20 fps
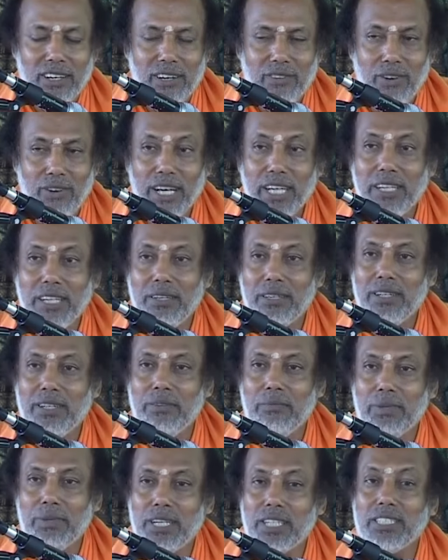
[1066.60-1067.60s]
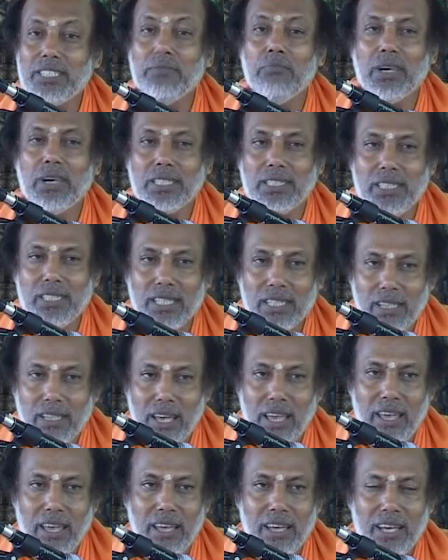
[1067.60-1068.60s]
Why? Because he
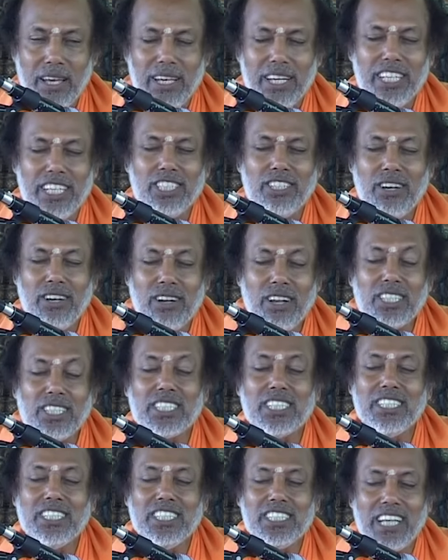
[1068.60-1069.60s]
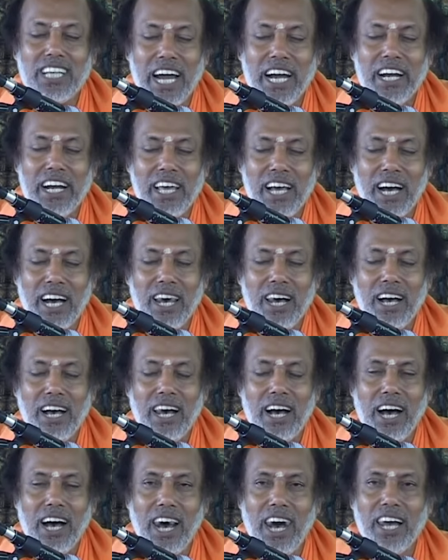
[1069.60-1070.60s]
majjate, he's lost in this idea,
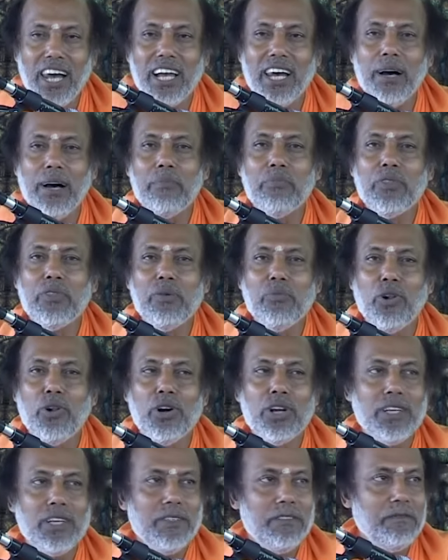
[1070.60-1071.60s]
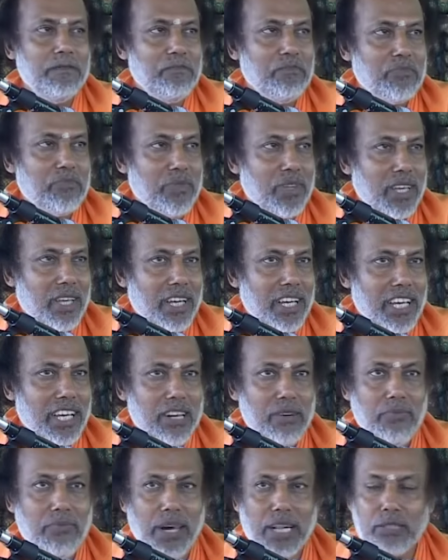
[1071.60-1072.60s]
I am the body.
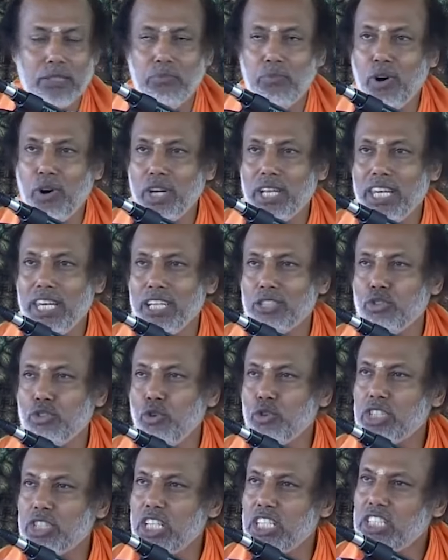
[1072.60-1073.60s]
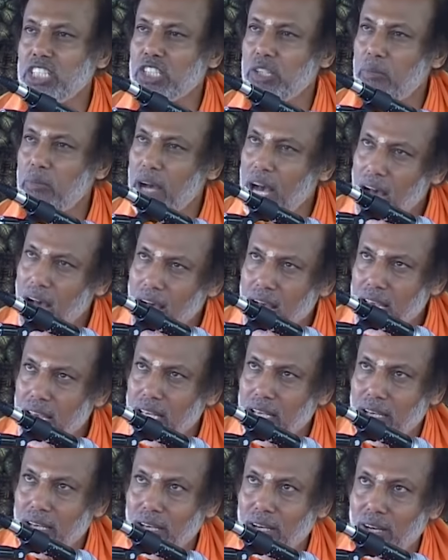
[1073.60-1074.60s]
In fact, body has no sense of
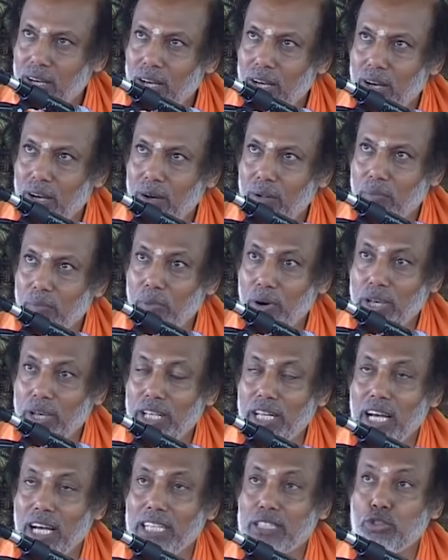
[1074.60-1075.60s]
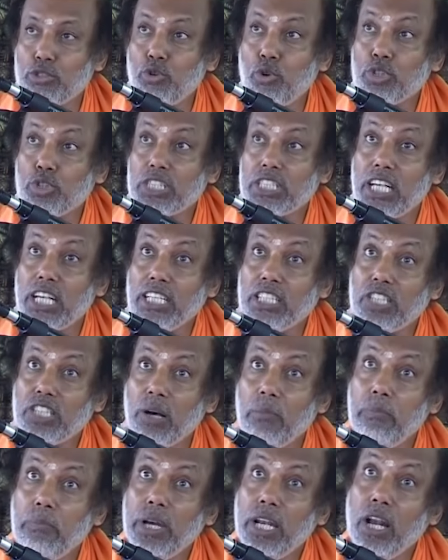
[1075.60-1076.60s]
I, body has no sense
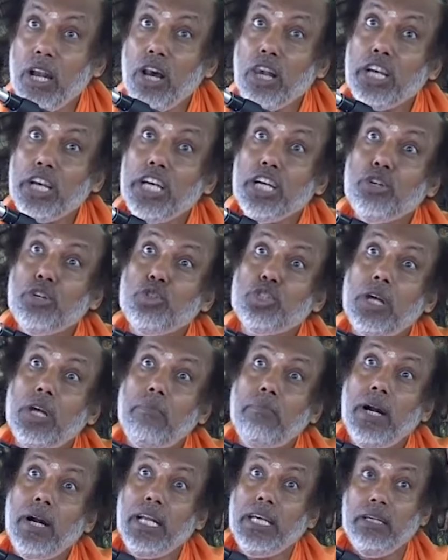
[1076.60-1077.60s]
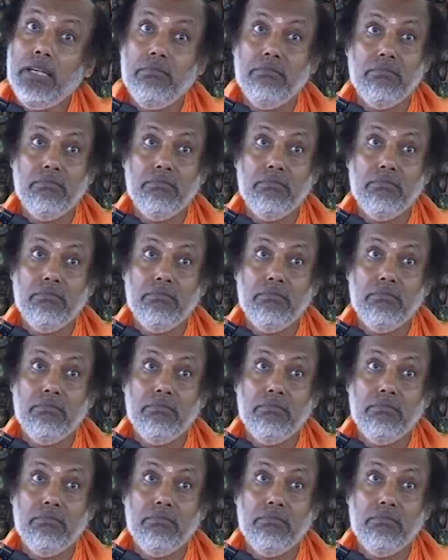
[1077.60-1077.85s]
of belonging to somebody.